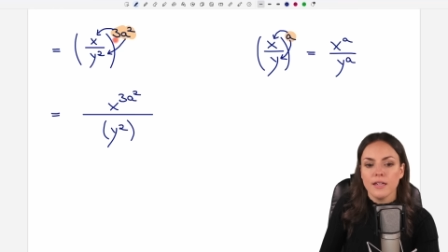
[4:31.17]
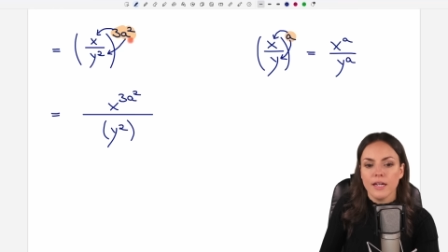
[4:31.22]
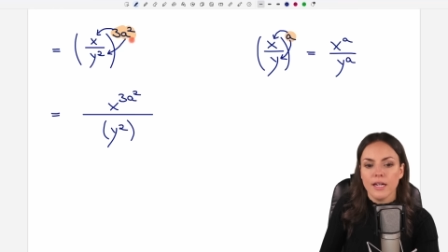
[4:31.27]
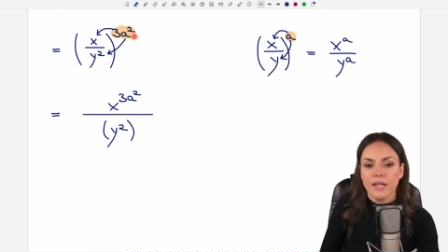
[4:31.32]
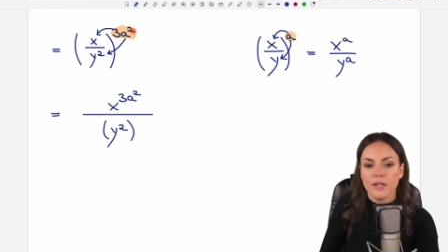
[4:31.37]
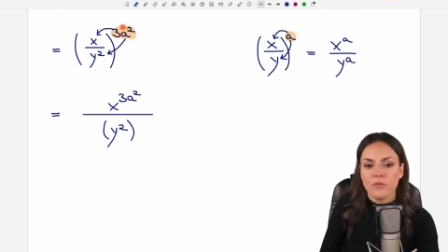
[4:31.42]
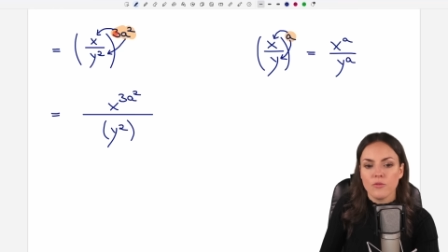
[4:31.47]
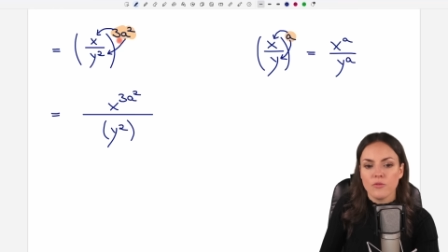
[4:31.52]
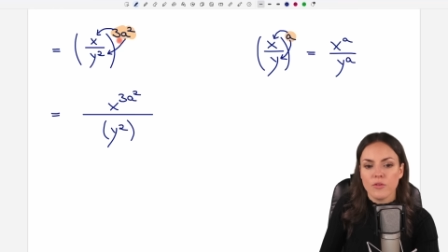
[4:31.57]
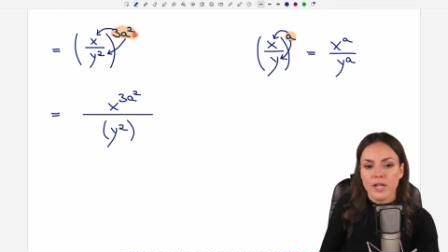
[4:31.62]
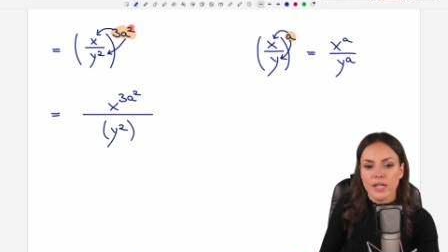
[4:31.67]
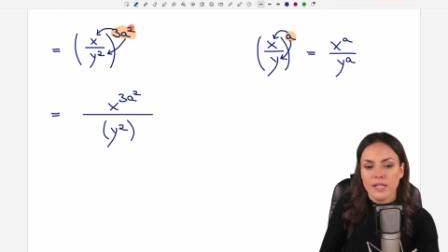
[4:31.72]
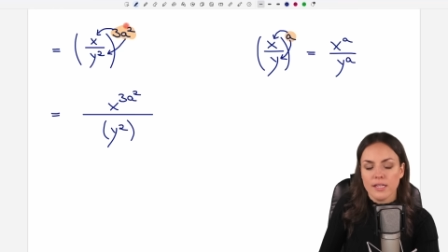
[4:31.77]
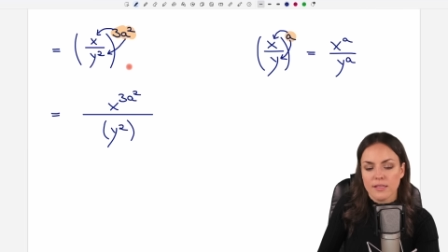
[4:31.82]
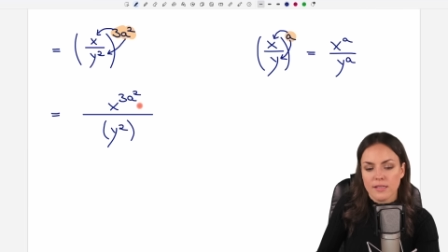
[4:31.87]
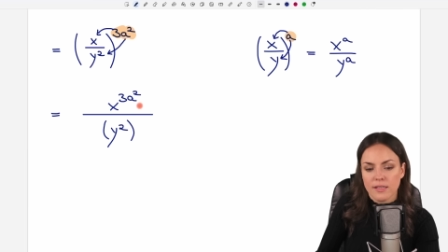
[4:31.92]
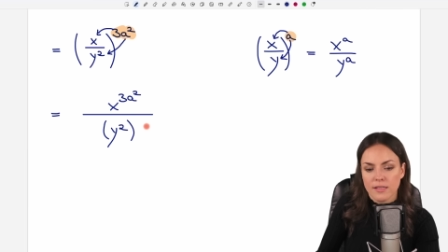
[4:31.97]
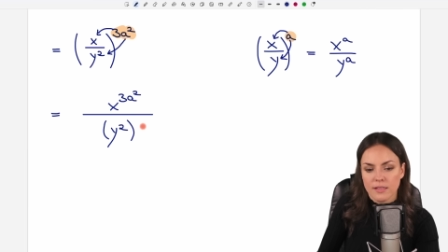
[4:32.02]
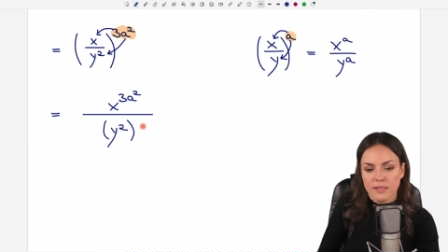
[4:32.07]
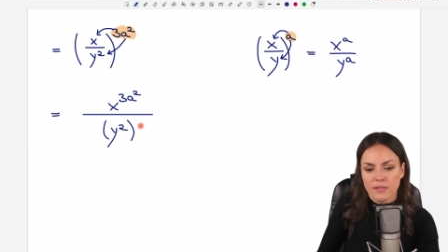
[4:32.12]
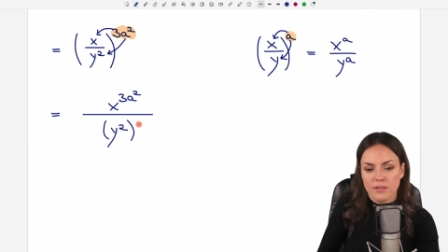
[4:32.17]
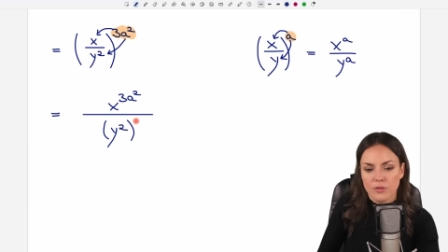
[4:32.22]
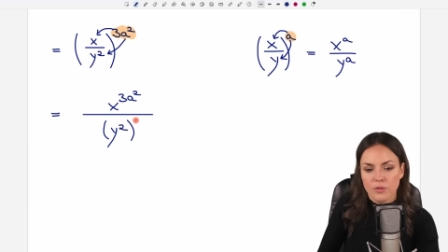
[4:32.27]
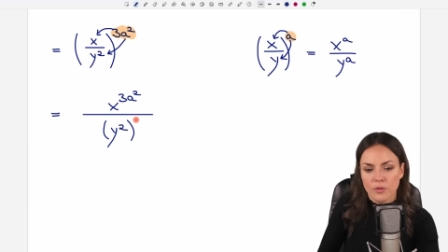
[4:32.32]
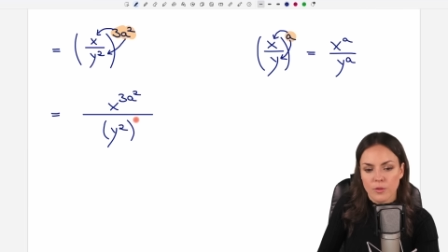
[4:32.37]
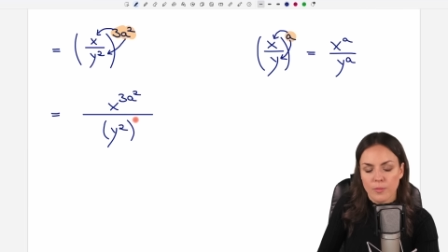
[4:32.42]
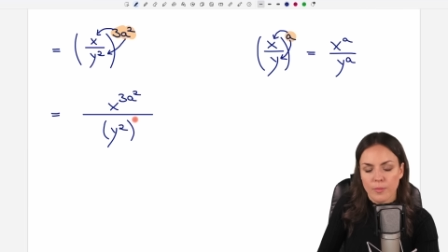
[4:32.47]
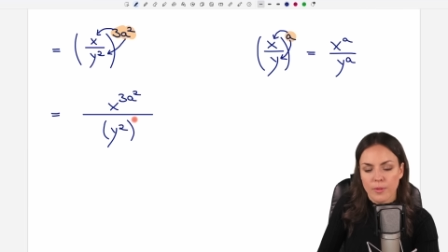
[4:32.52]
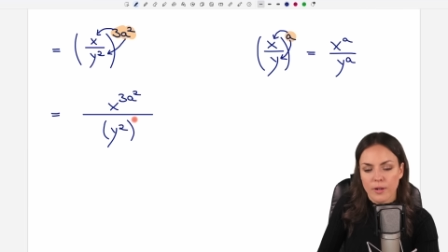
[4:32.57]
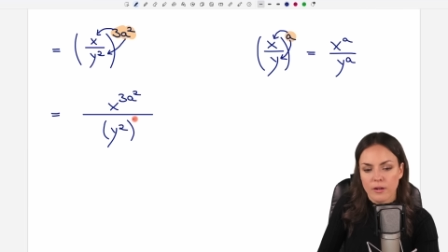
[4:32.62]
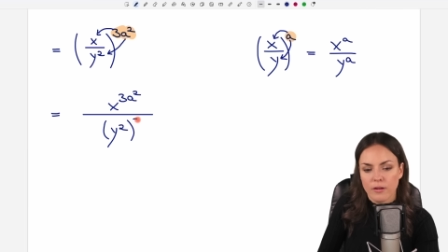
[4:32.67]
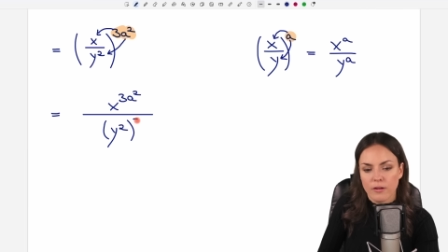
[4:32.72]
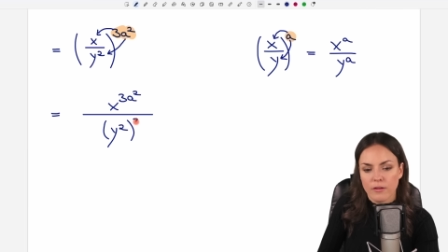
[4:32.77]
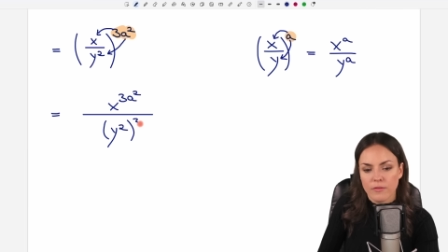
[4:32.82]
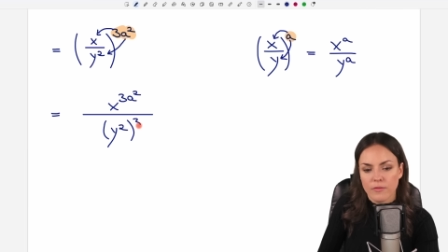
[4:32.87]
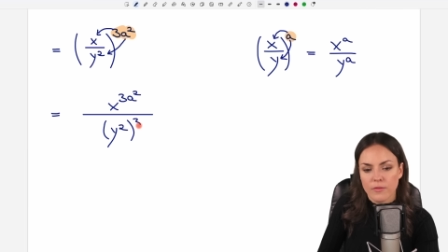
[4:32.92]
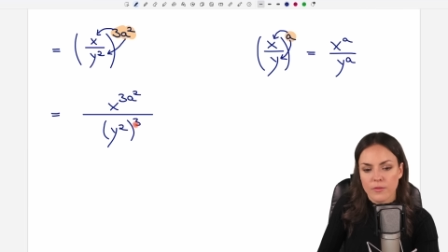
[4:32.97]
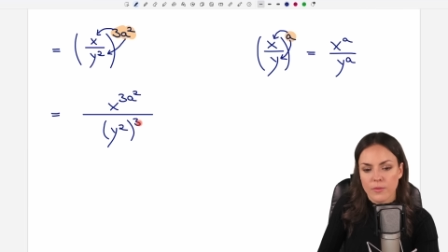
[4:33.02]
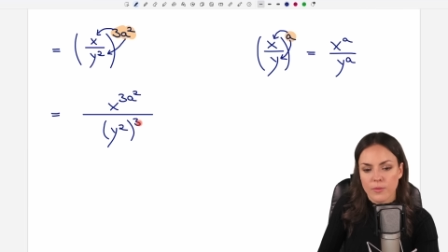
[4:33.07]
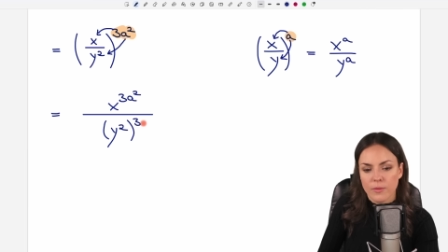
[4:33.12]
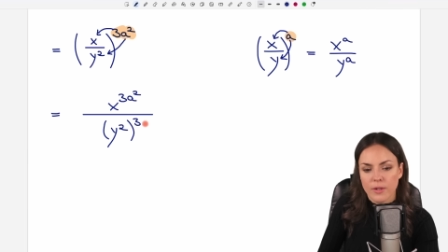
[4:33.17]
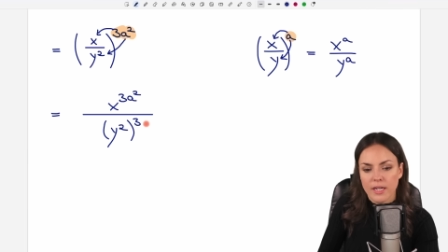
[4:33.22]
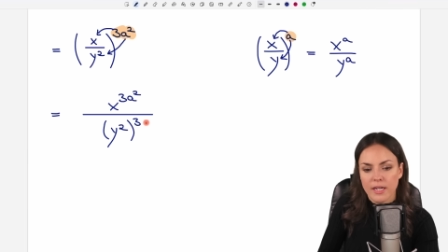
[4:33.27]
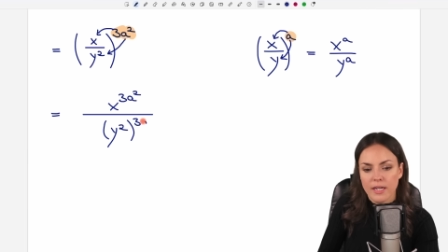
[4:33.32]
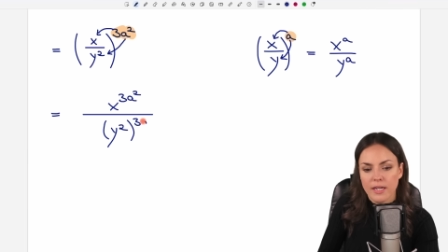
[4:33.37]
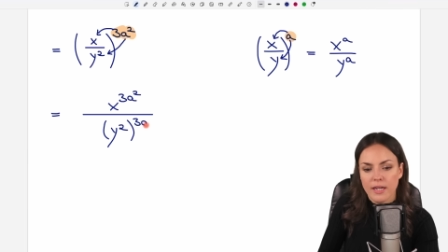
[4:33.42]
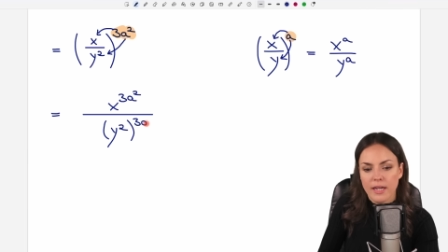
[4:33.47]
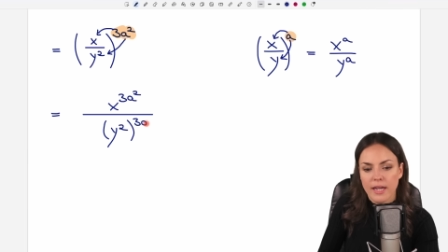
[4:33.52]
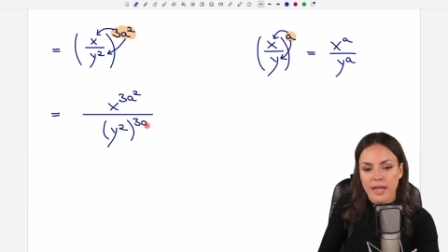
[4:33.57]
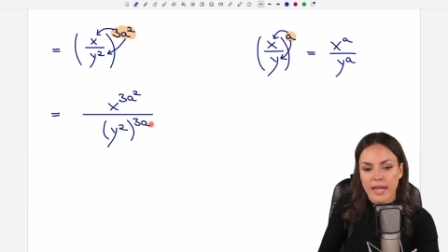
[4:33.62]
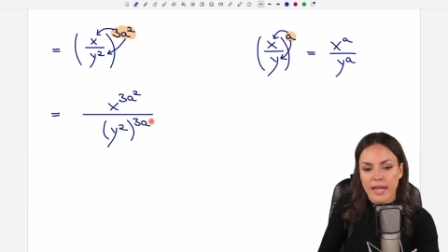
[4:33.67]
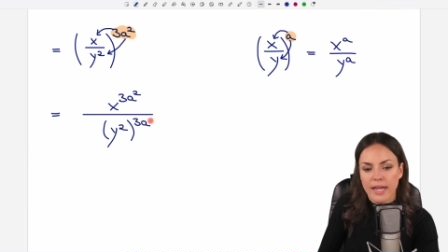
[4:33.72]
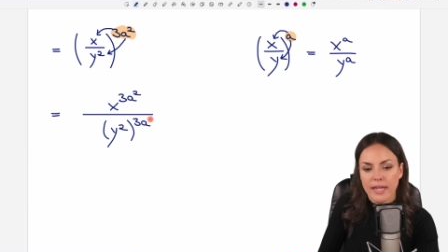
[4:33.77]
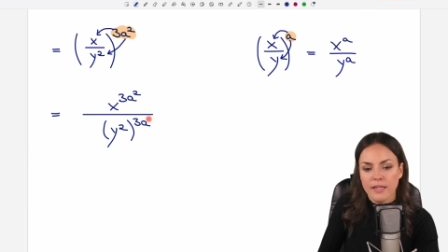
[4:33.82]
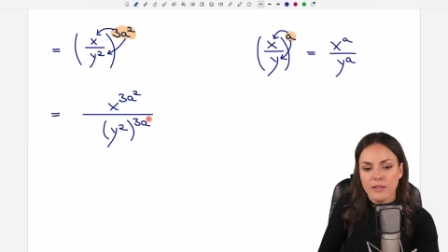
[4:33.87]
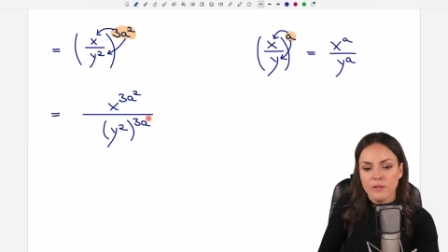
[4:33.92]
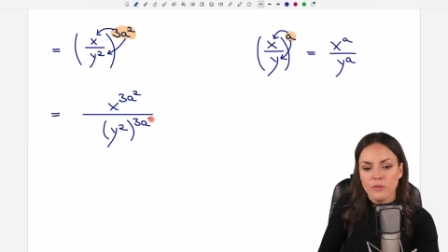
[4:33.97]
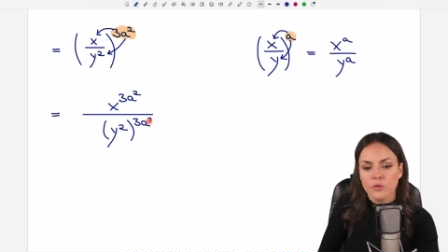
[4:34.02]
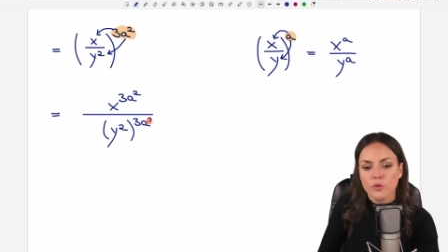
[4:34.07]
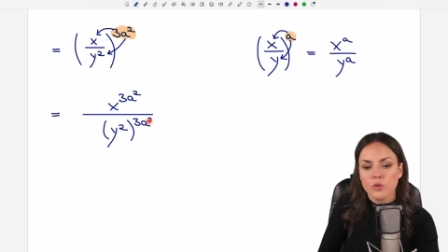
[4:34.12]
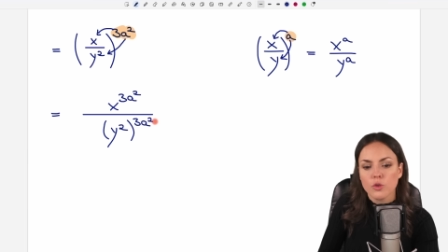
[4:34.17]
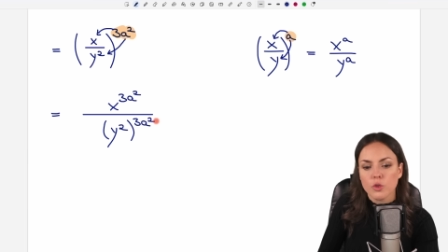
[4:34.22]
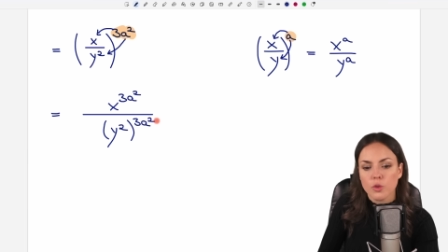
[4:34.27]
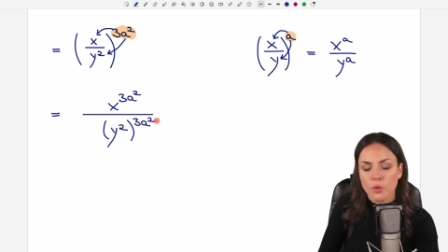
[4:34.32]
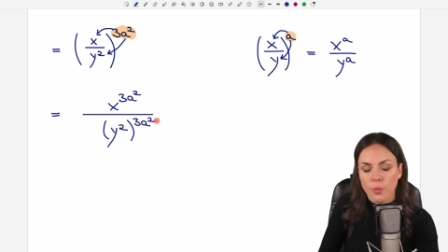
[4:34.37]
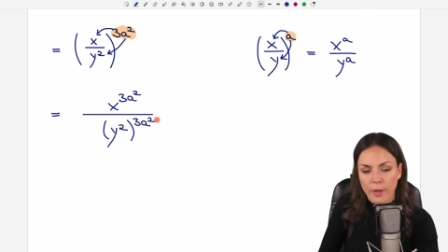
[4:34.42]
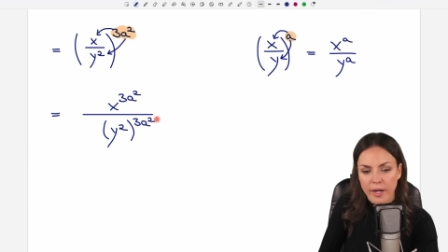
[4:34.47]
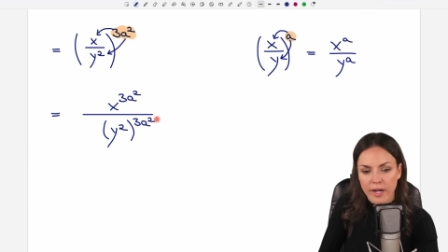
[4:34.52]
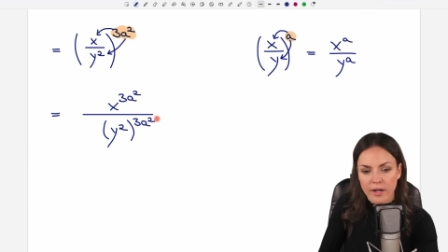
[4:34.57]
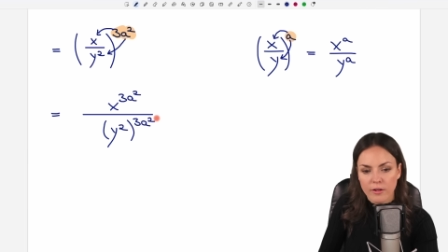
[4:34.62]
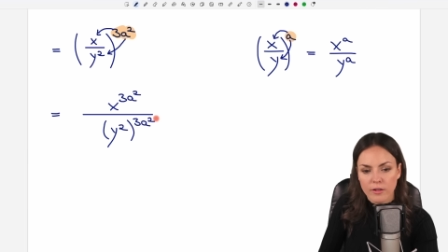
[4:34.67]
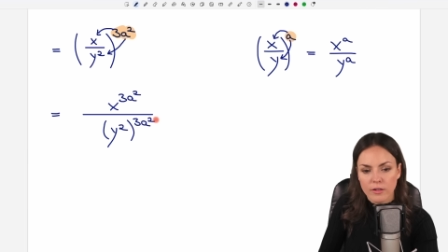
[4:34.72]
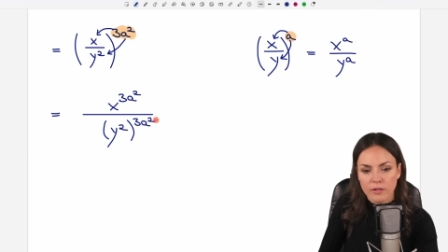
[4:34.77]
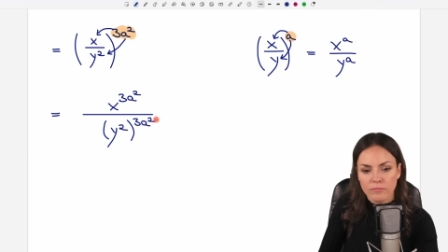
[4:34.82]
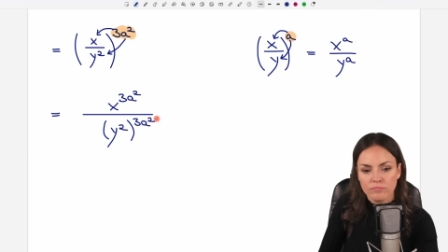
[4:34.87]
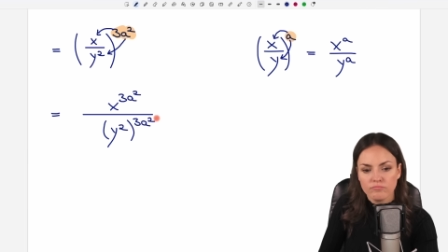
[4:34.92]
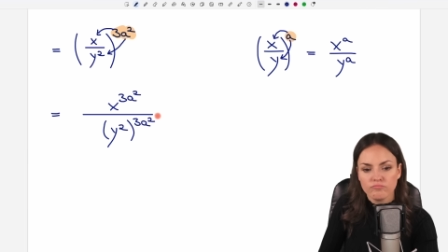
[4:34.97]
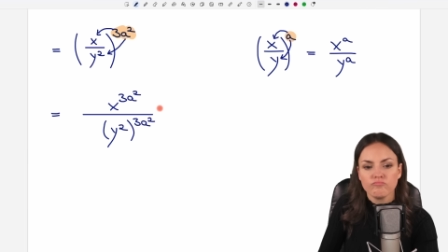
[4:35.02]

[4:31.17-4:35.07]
and raise it to the power of three a squared.